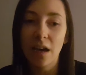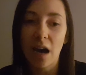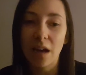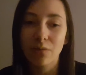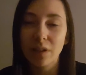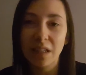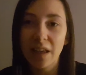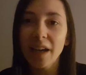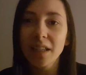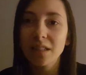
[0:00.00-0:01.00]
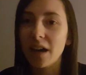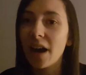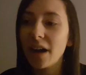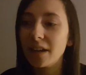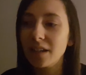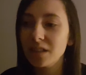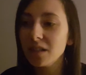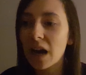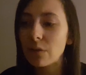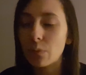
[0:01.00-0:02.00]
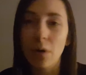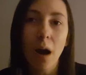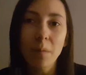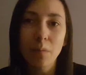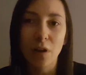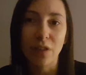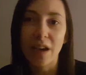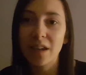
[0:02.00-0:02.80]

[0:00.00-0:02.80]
I really liked it and I didn't have a problem with it